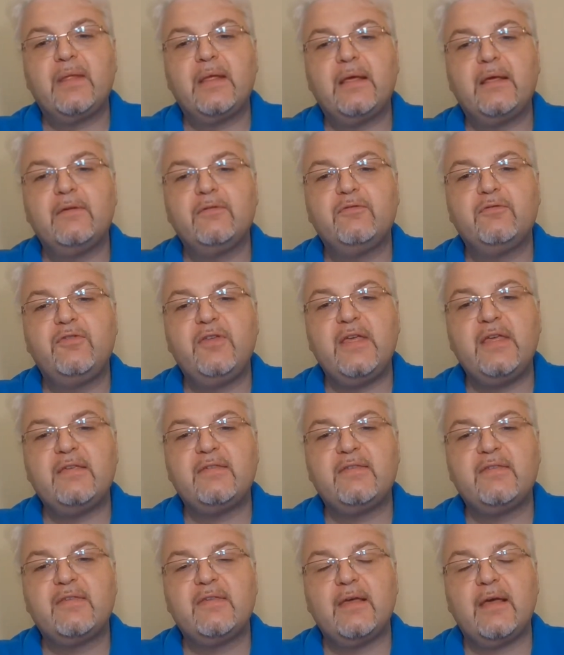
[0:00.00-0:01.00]

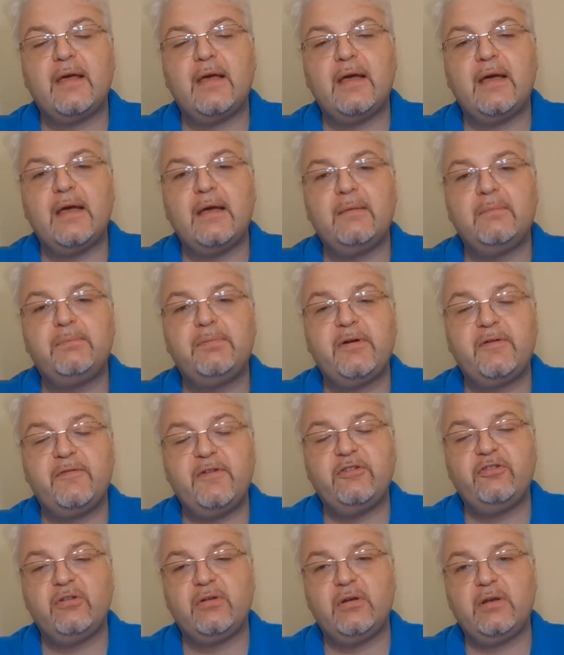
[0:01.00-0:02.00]
This
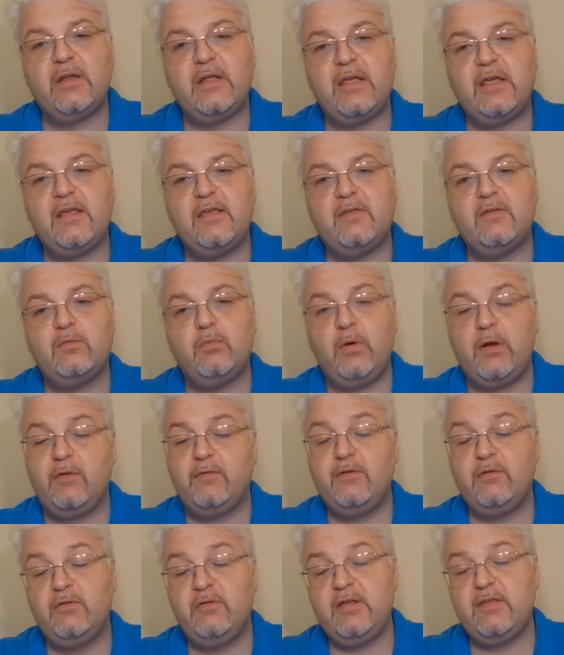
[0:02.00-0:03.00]
provision is one
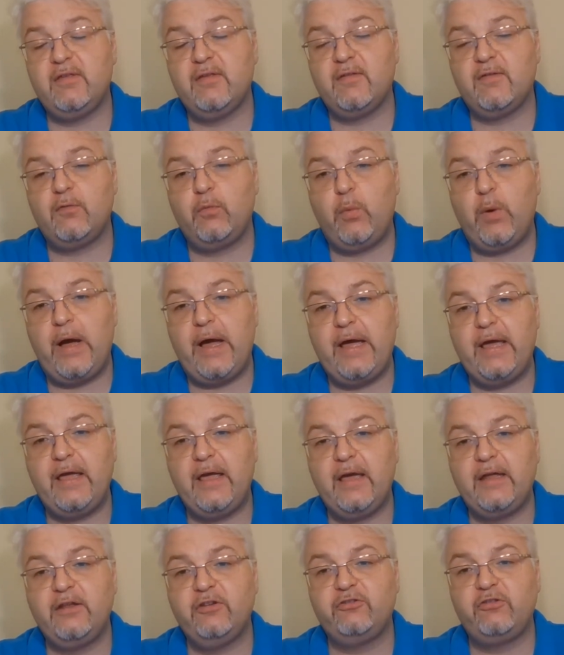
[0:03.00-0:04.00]
of the reasons why
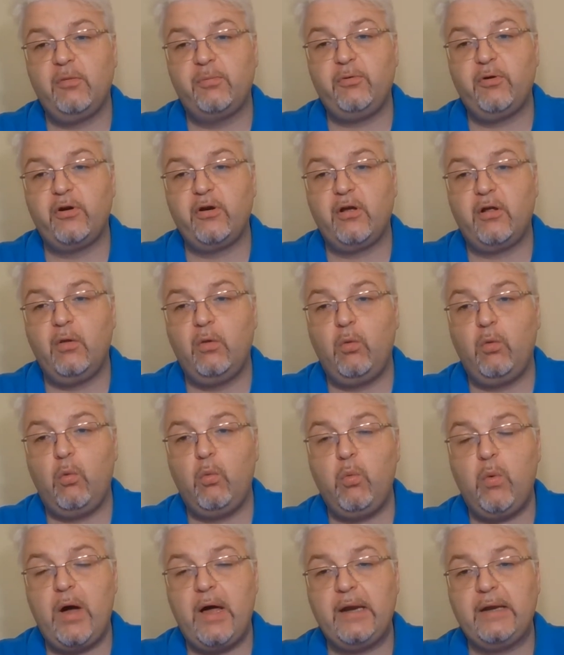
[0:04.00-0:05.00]
Additional Protocol
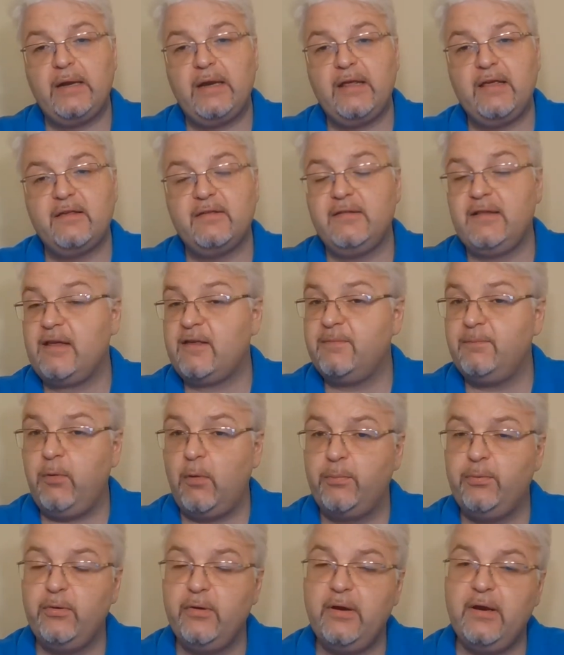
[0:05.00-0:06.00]
1 is less
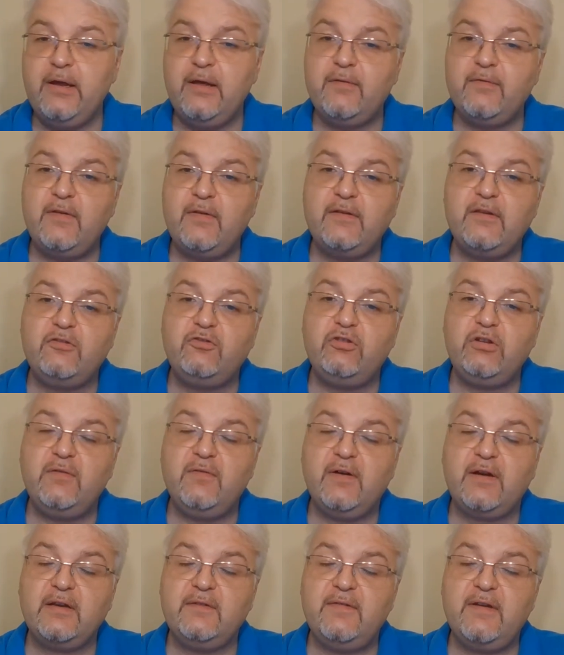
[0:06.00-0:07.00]
popular than the
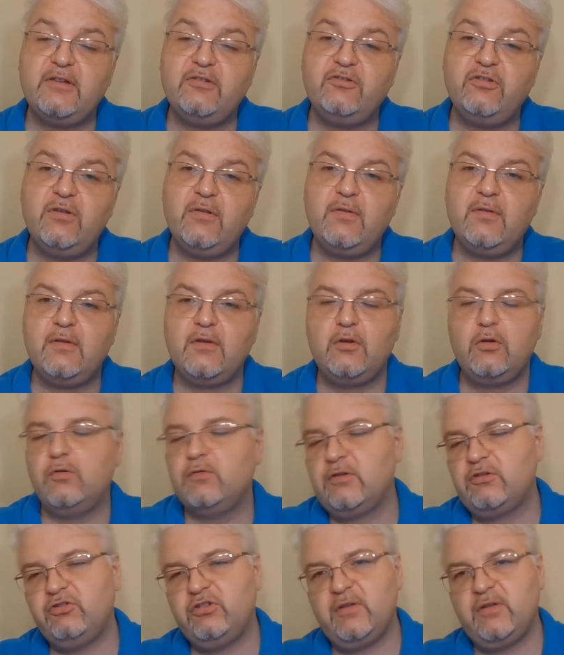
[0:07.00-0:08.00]
Geneva Conventions. You know,
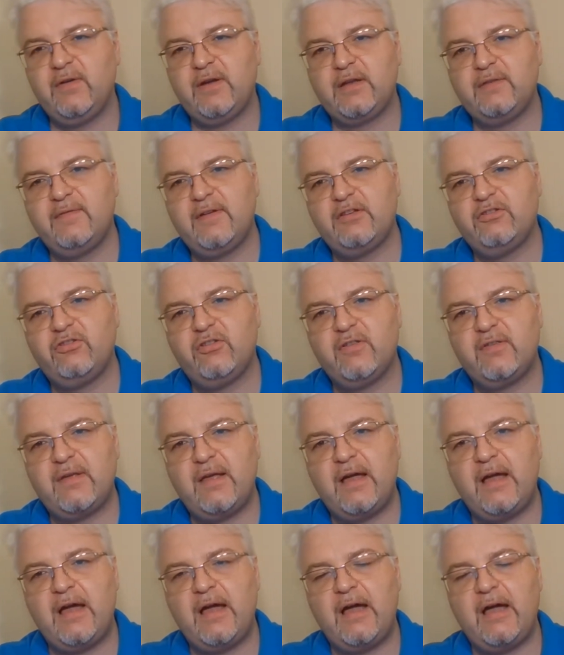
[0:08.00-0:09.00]
the Geneva Conventions
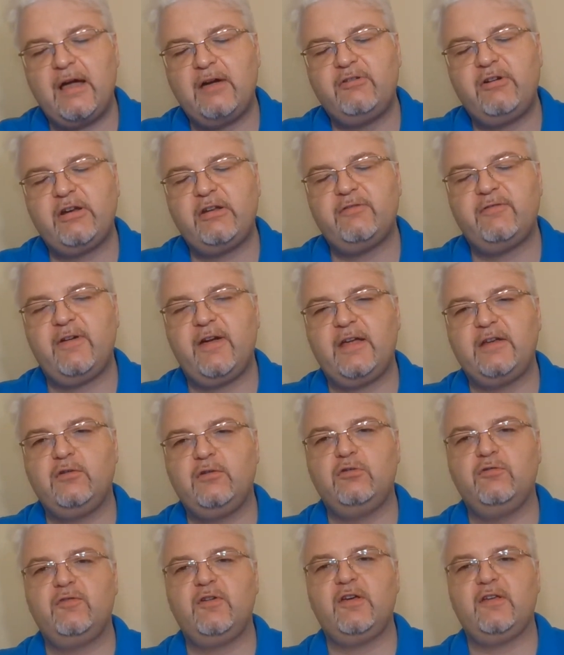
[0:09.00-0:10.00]
are ratified
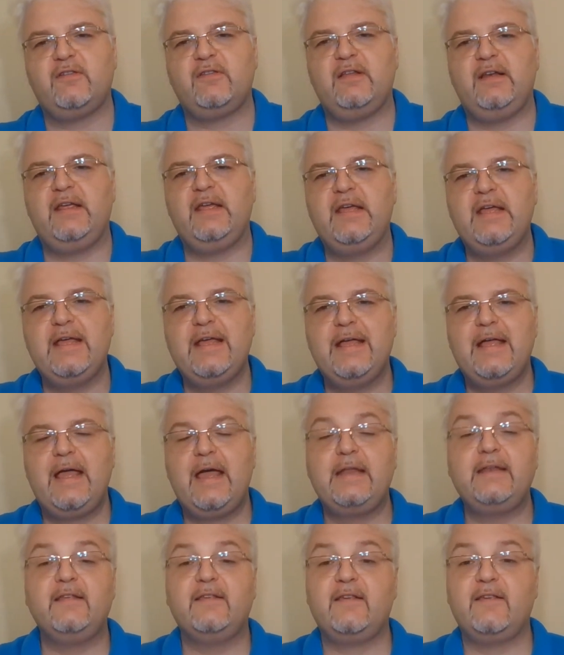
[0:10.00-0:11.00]
universally,
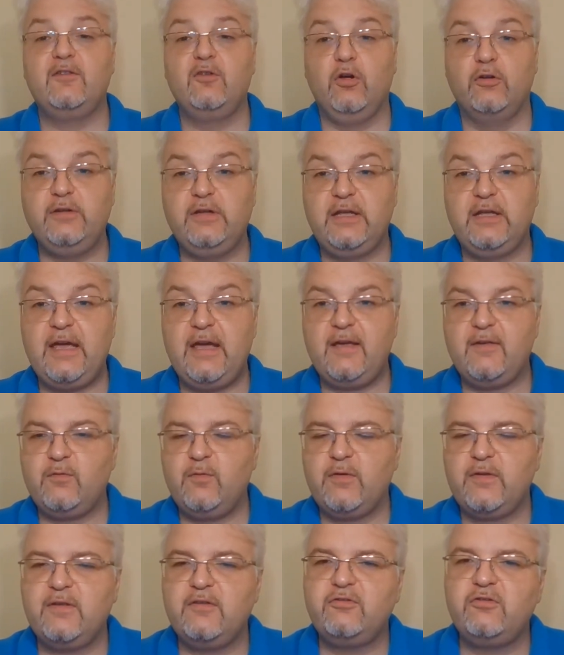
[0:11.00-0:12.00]
and this is not the case
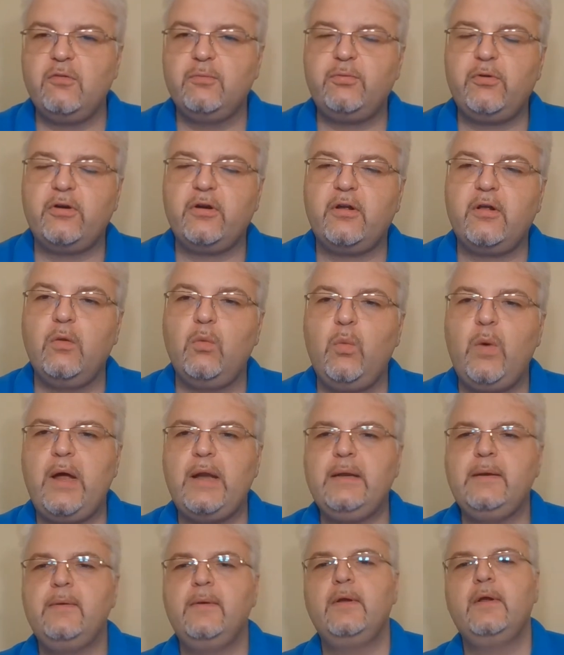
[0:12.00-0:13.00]
with Additional Protocol
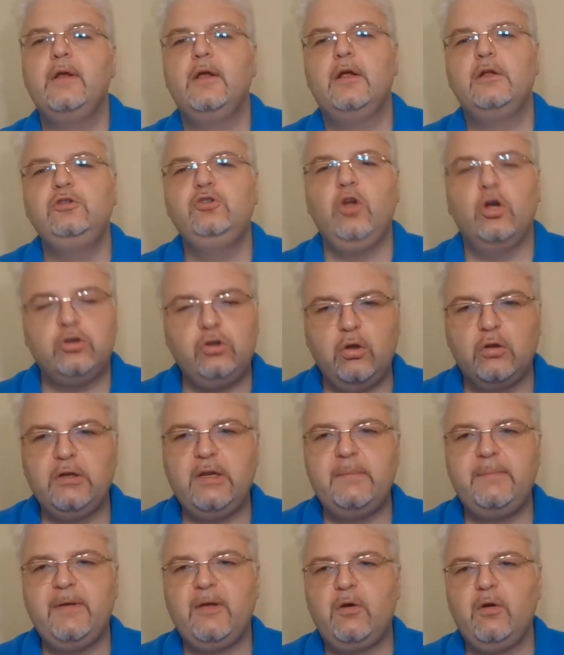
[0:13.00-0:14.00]
1, not only
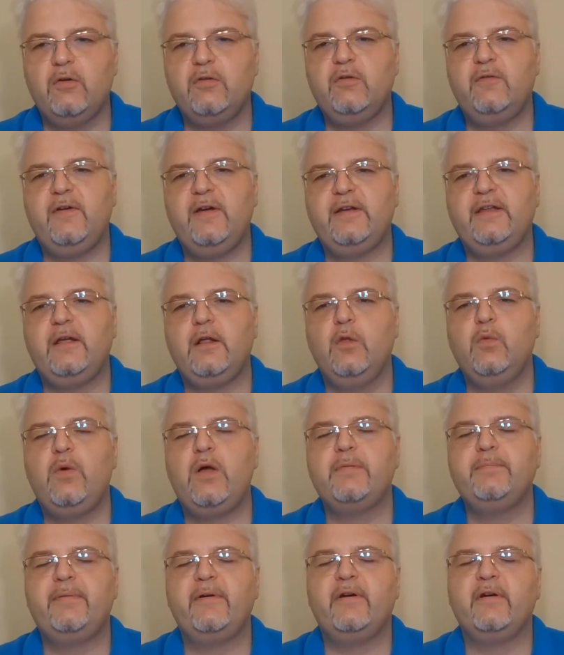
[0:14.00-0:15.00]
because of Article
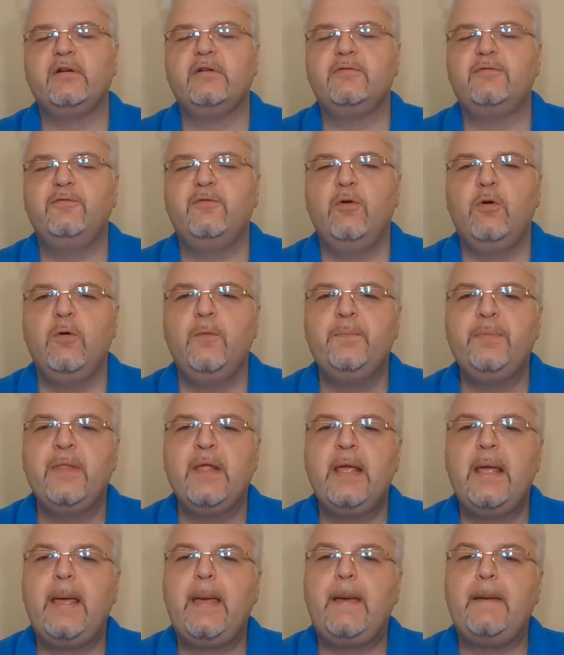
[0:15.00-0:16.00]
1, Paragraph 4,
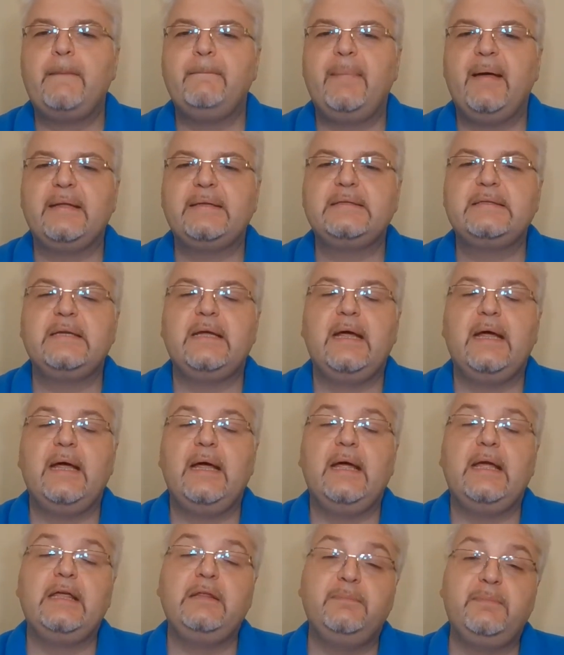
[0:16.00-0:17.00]
but
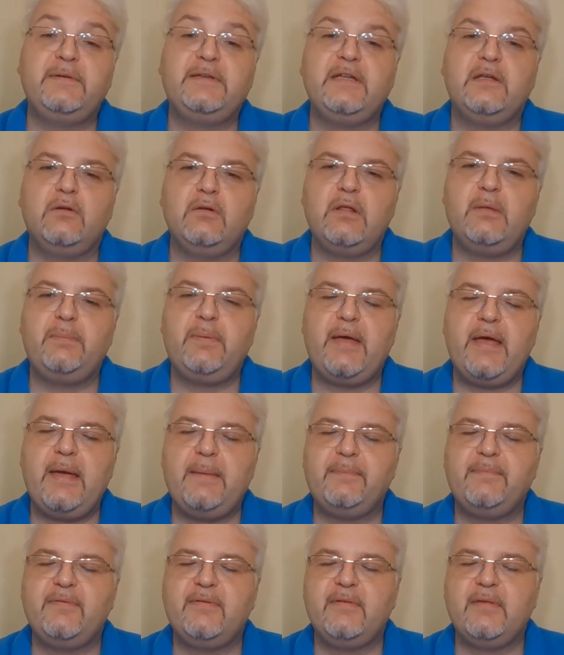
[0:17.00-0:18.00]
in particular
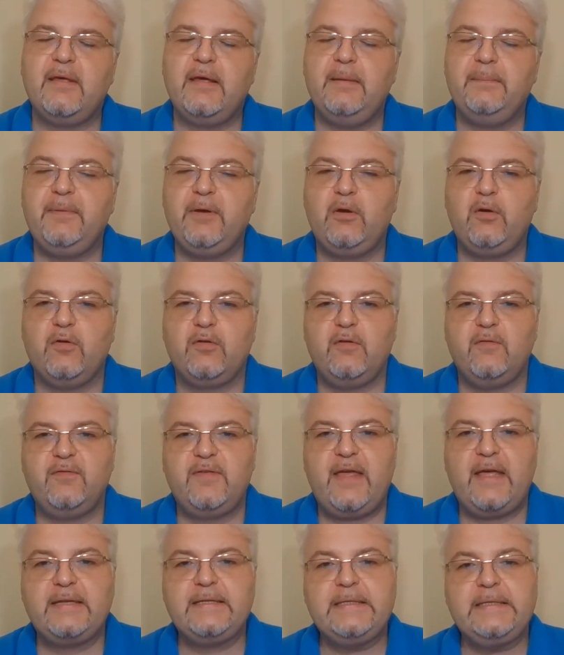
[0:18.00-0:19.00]
perhaps because of
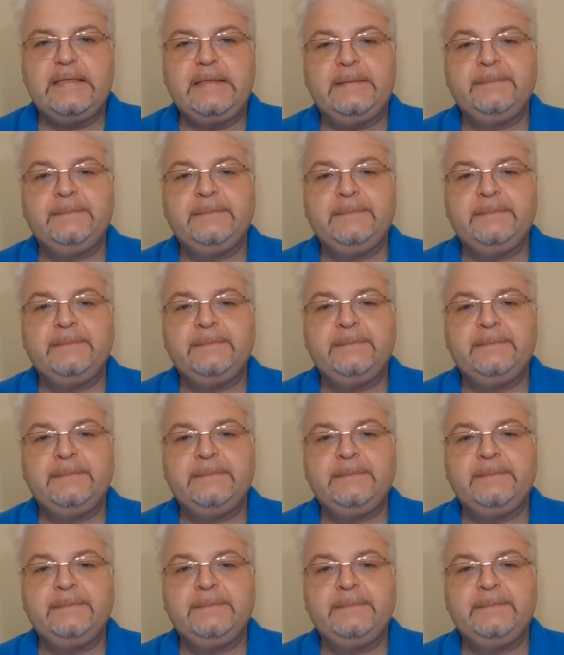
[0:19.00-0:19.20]
that.